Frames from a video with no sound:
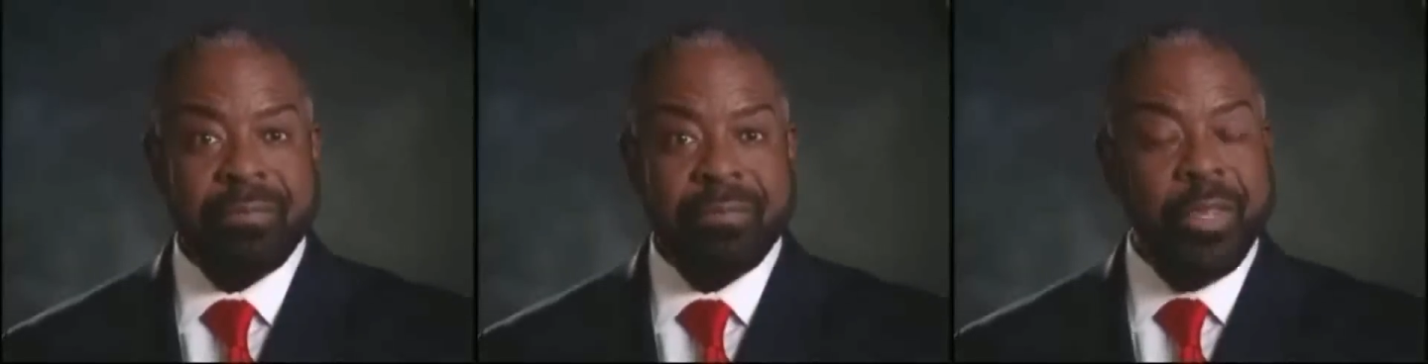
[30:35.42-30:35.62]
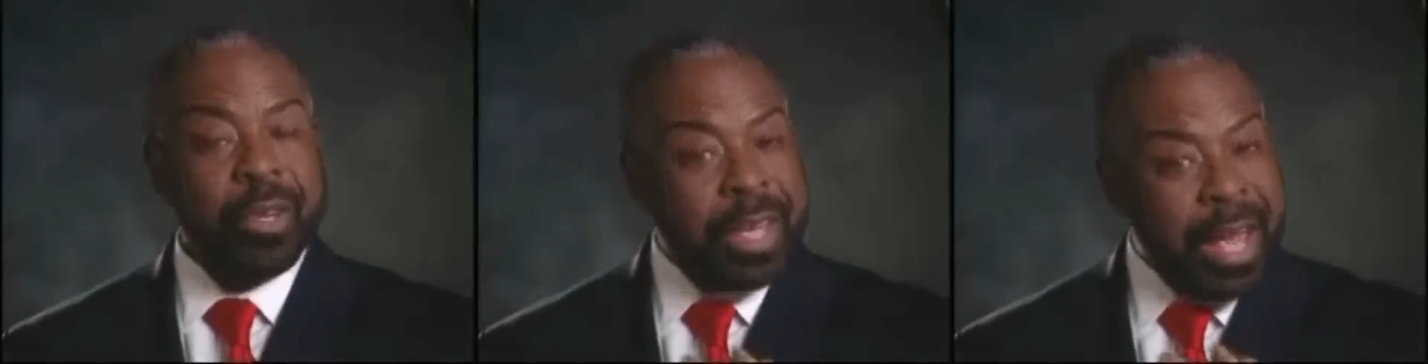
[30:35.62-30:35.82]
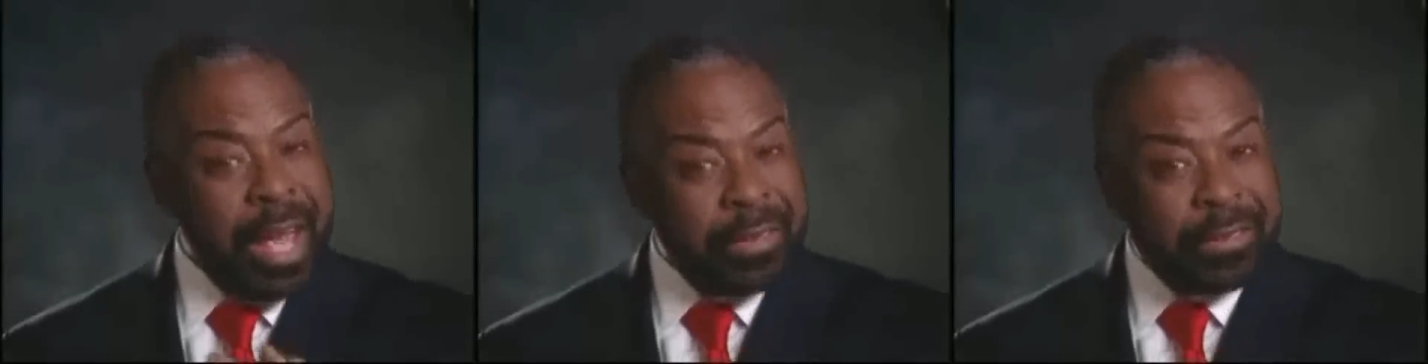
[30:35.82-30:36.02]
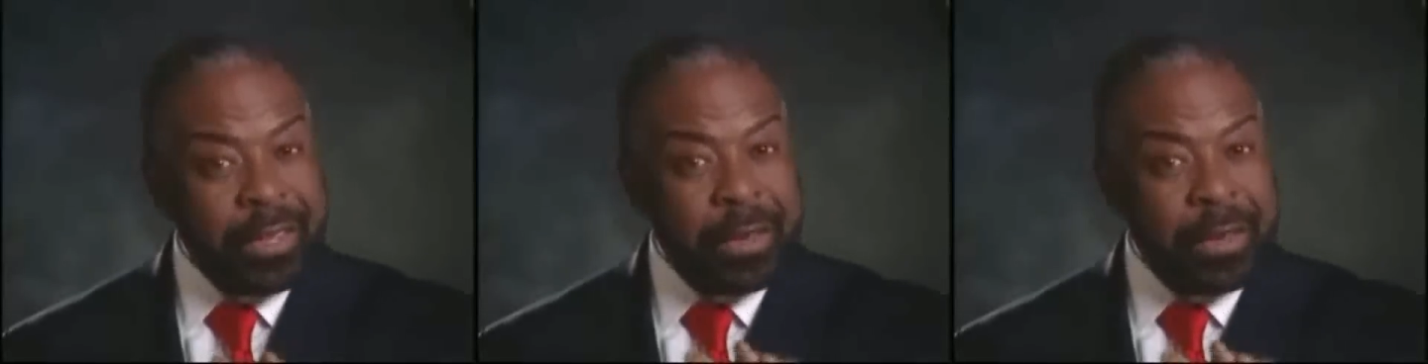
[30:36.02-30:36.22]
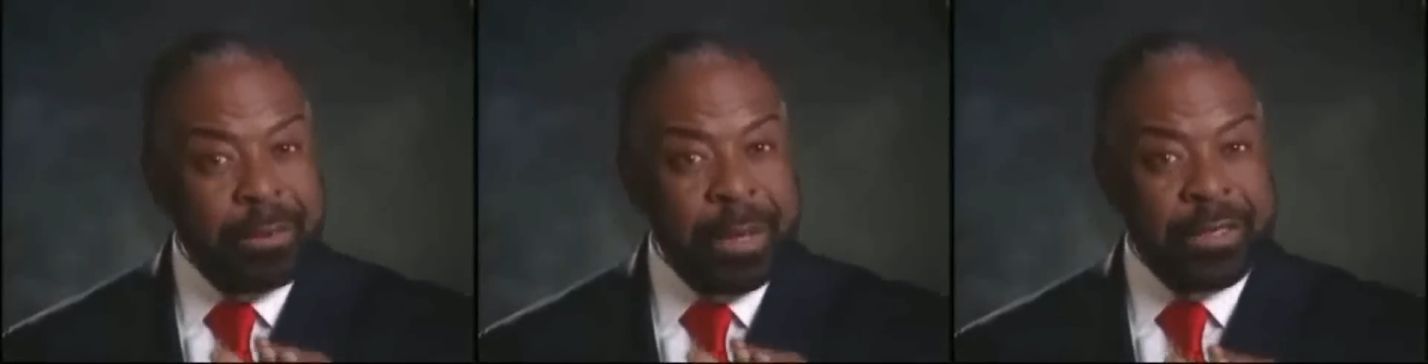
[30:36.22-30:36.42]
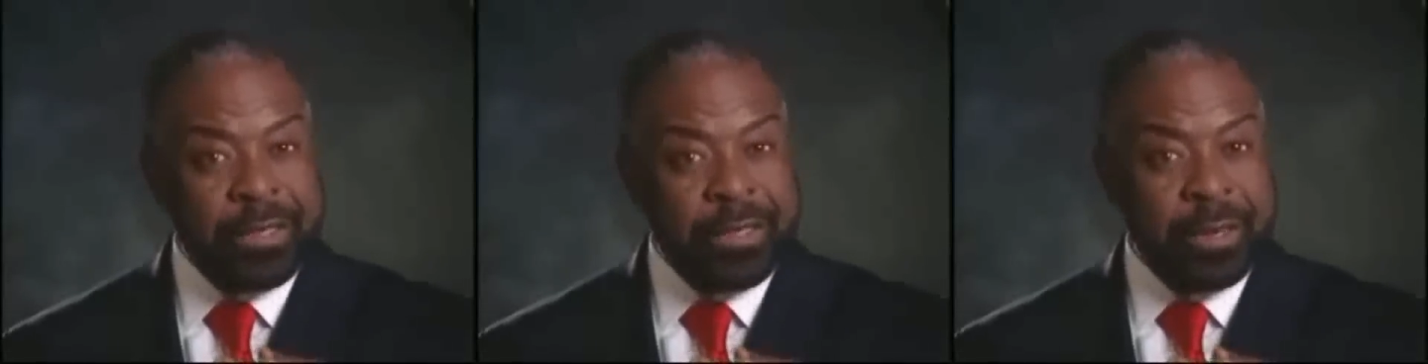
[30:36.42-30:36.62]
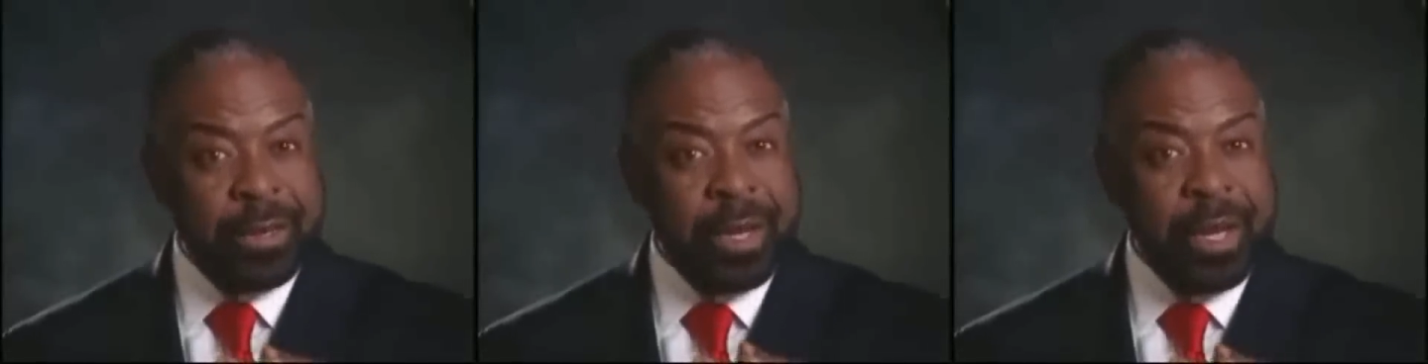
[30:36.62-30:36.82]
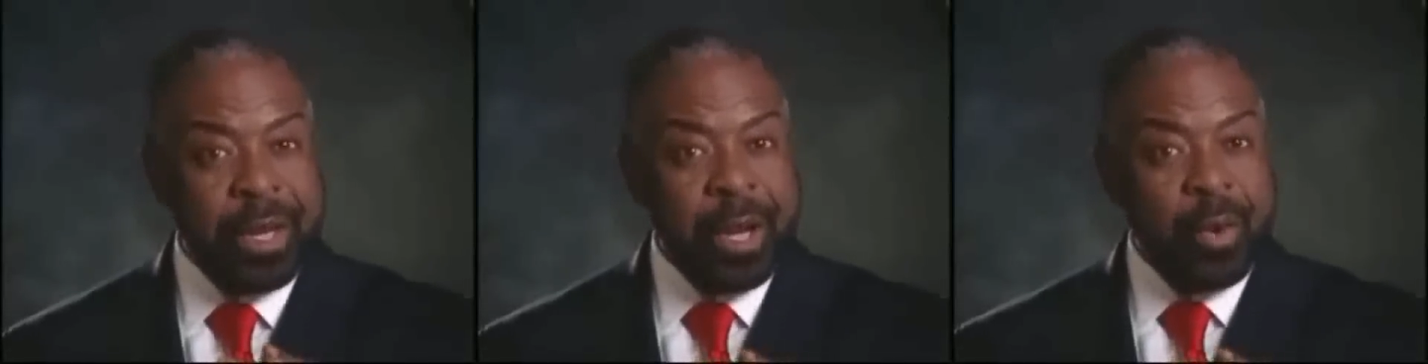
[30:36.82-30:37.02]
You can't see the picture
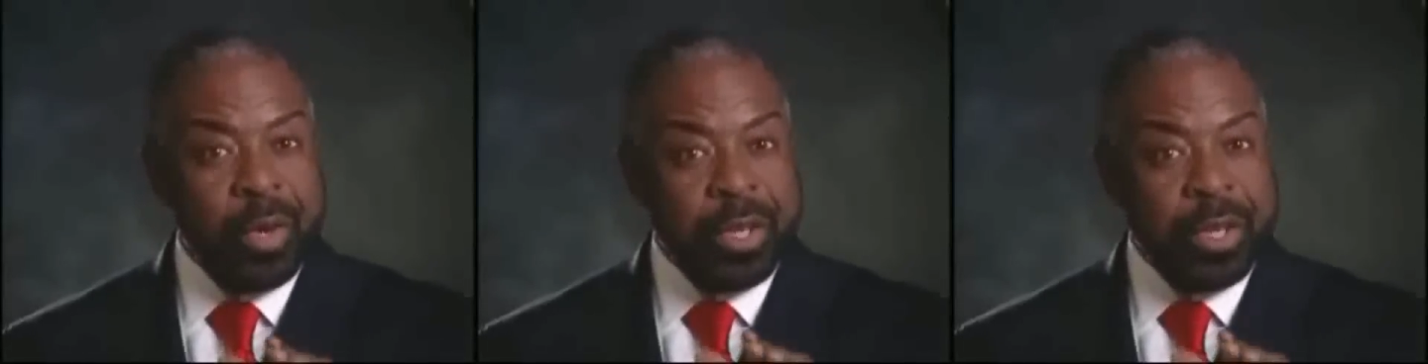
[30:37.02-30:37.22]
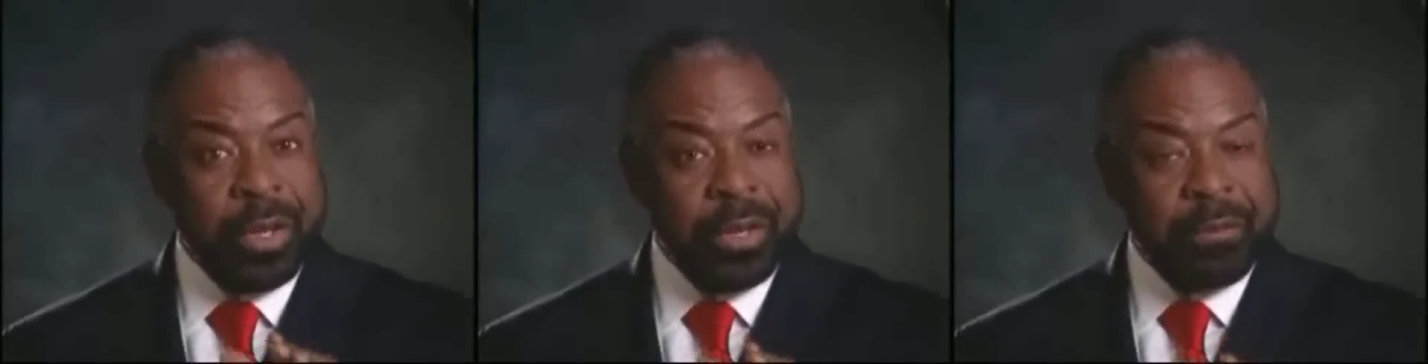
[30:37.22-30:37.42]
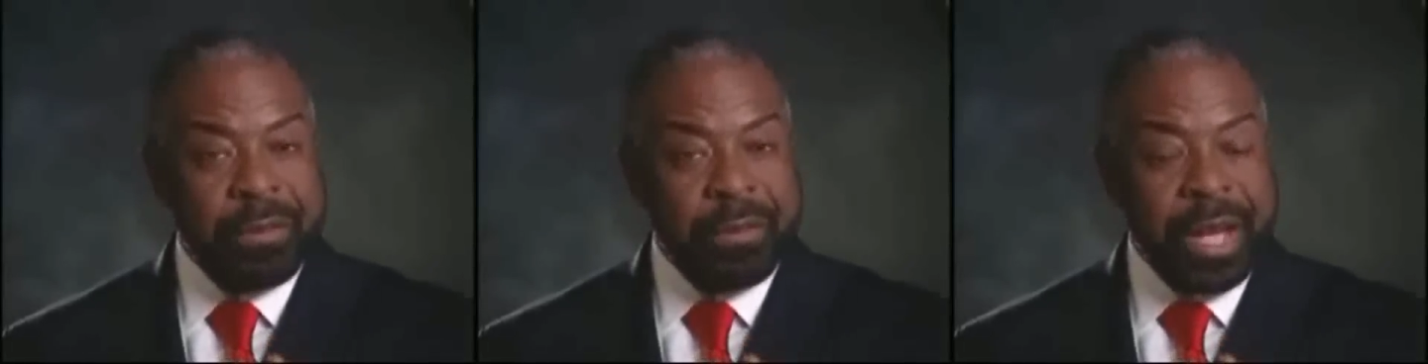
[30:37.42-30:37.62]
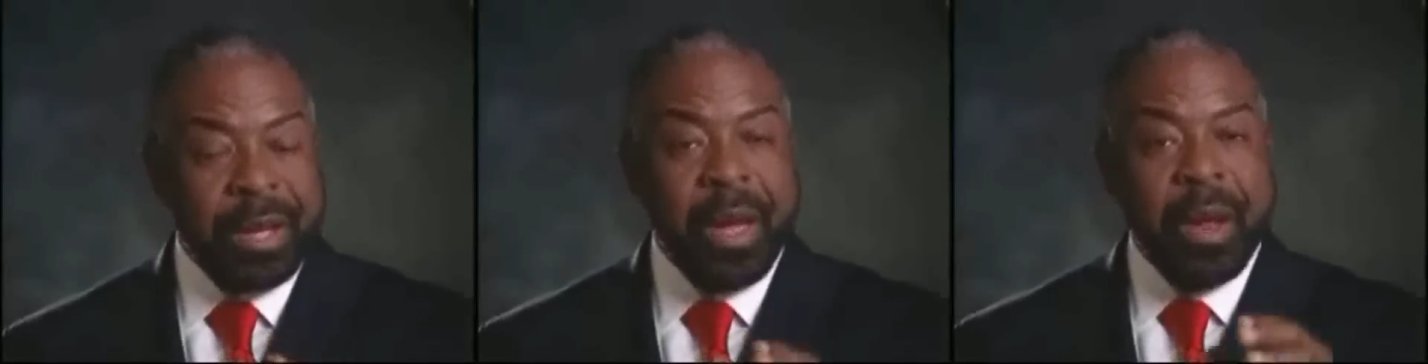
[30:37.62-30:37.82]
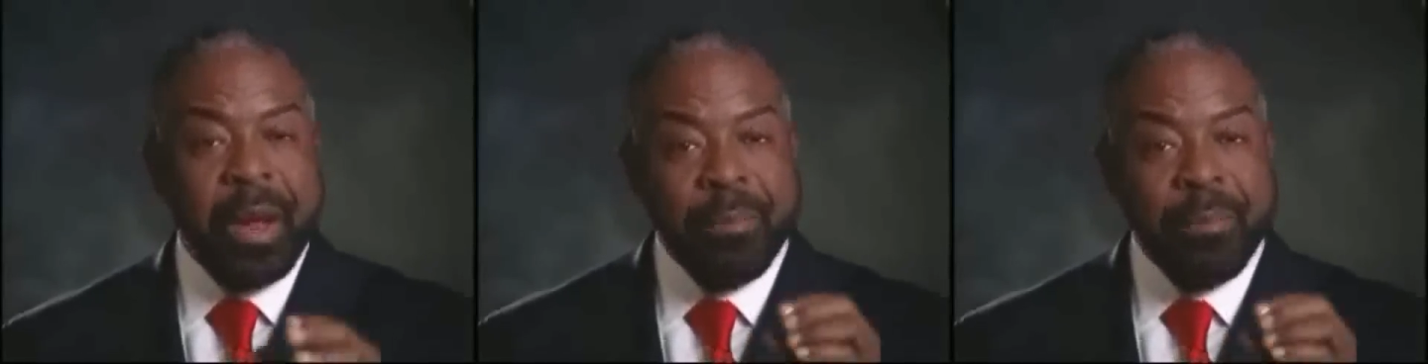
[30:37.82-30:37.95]
when you're in the frame.